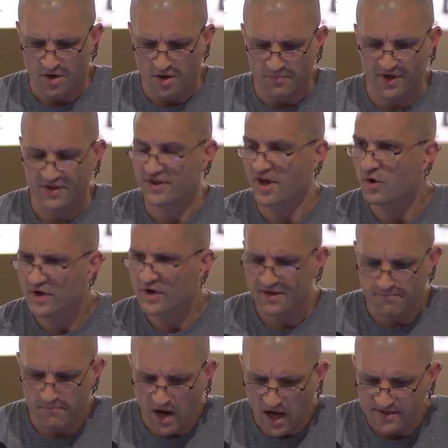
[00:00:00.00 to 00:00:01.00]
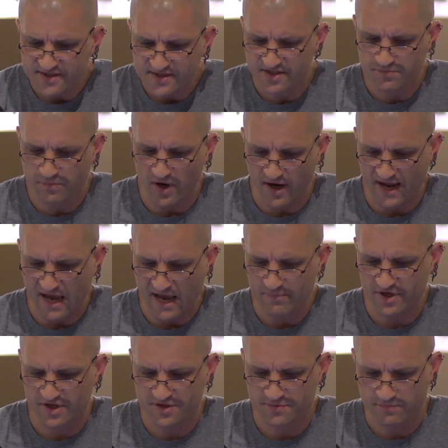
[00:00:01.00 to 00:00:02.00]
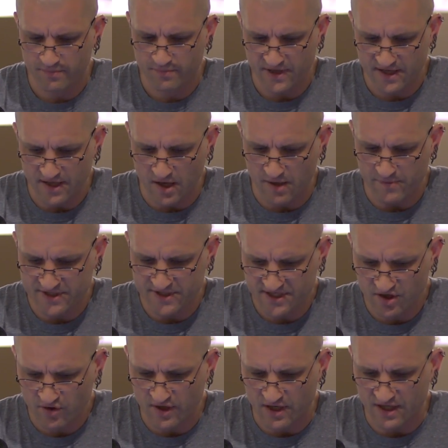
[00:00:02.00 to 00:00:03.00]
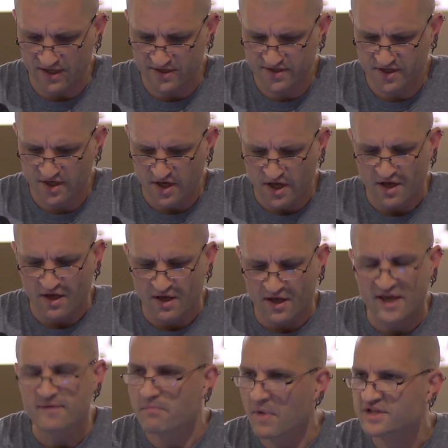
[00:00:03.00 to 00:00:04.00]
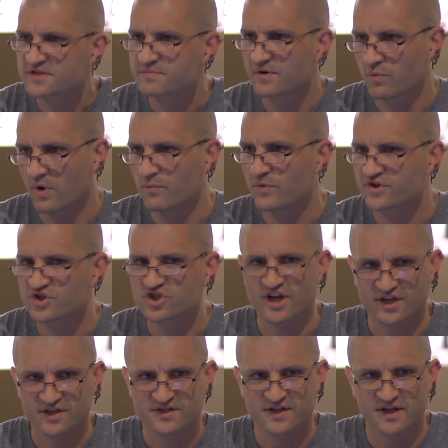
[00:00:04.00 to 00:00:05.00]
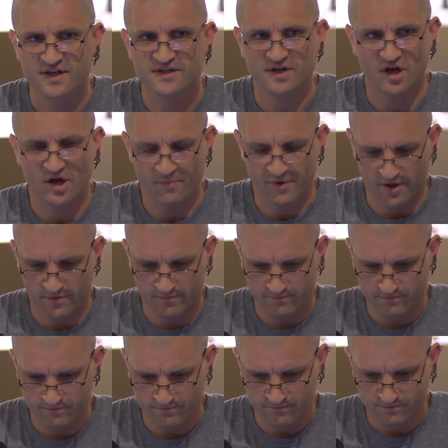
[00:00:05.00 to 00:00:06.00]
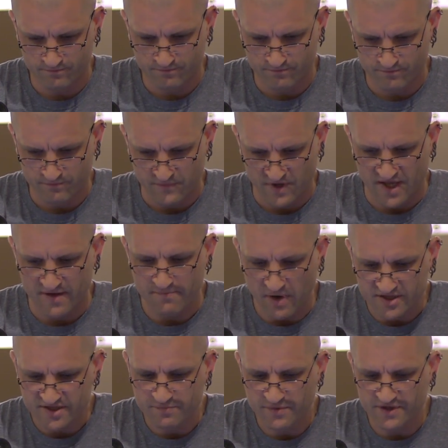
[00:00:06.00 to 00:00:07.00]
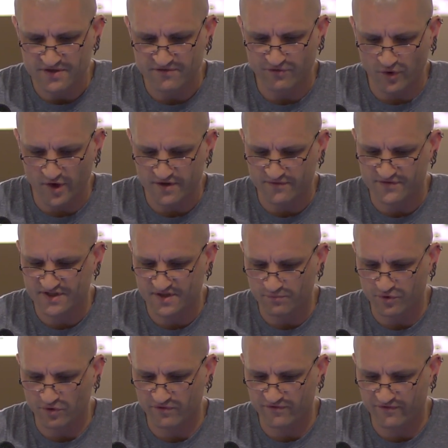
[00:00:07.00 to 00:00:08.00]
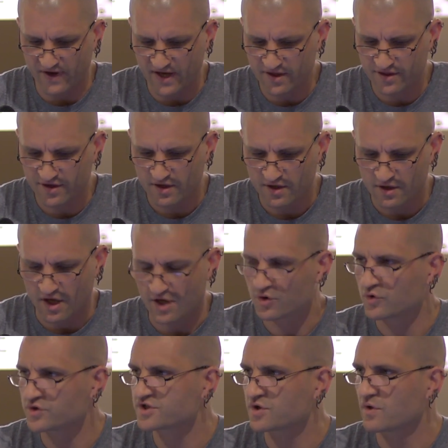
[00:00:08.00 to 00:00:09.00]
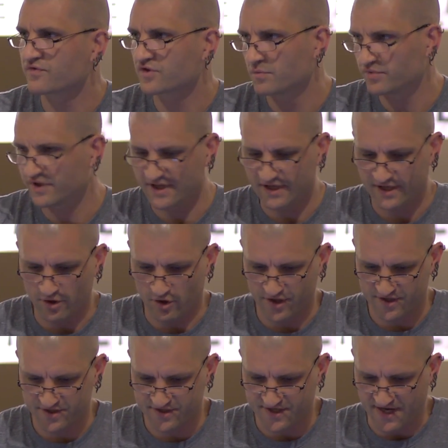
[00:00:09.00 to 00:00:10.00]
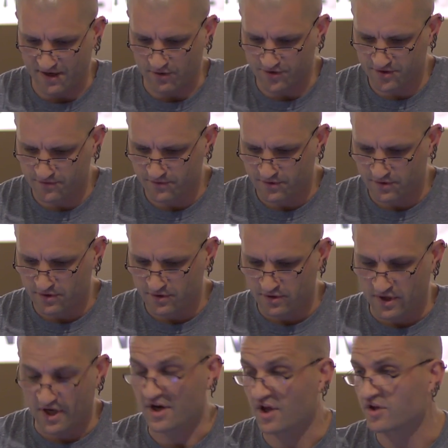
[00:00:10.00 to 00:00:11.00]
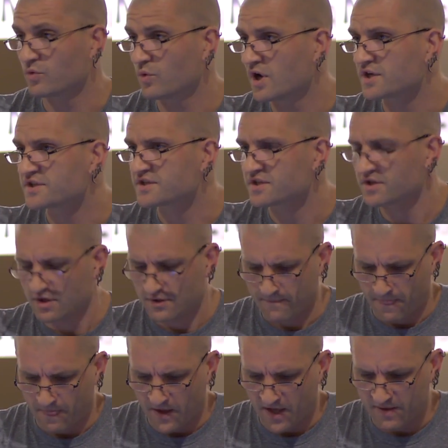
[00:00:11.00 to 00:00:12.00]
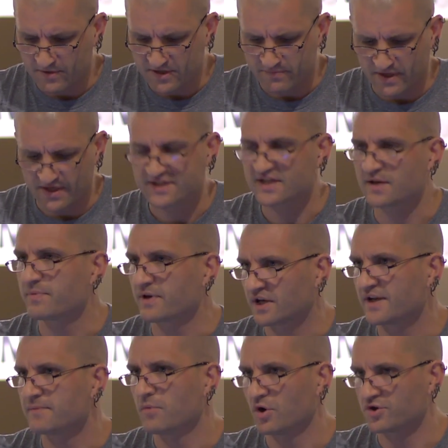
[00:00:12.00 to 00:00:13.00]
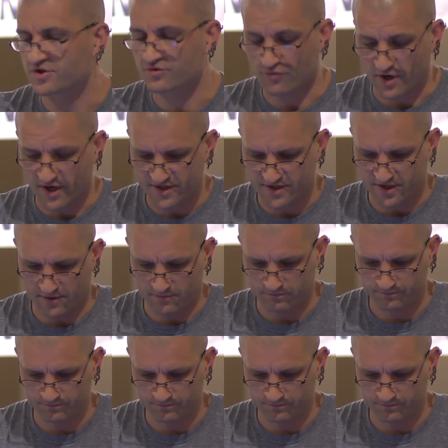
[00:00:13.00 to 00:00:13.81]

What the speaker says: But though he must, by habit, be a materialist, he must be one with chinks in his armor. He must be devoid of simple faith and also of completely honest doubt. In other words, he must be a typically modern writer."